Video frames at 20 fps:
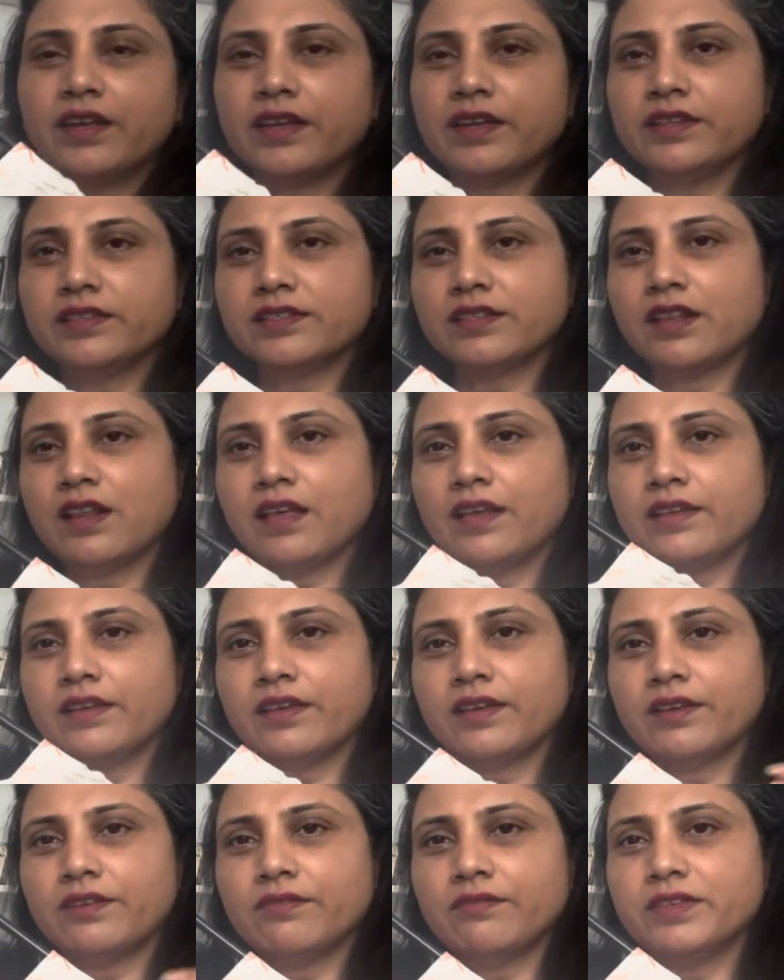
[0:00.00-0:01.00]
It's
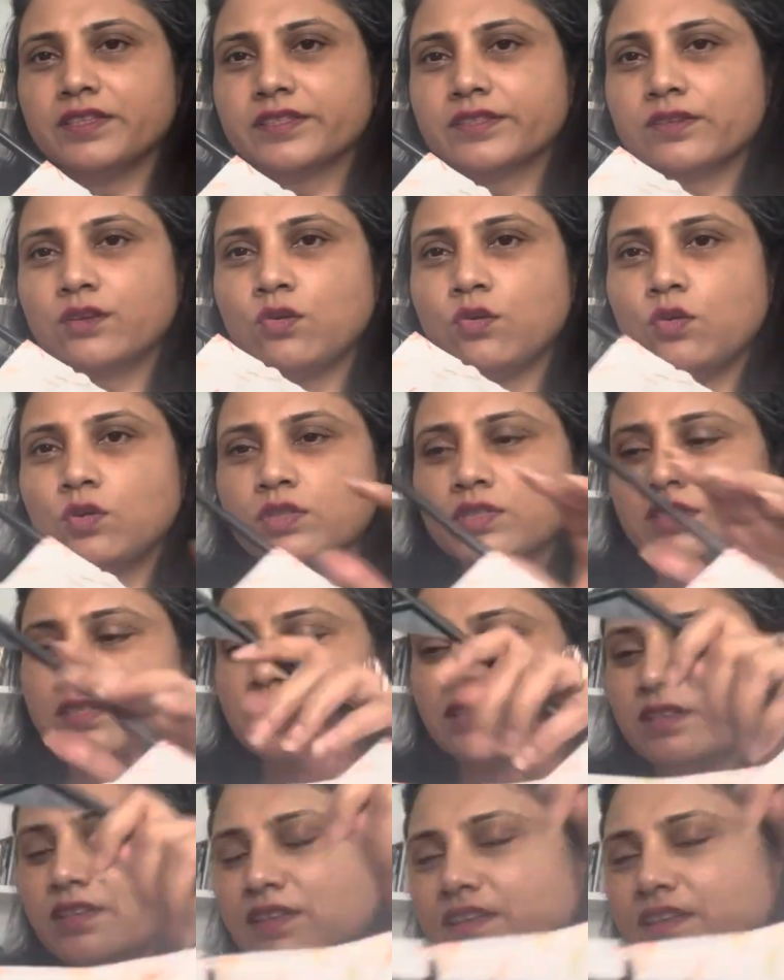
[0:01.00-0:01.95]
like a viscose.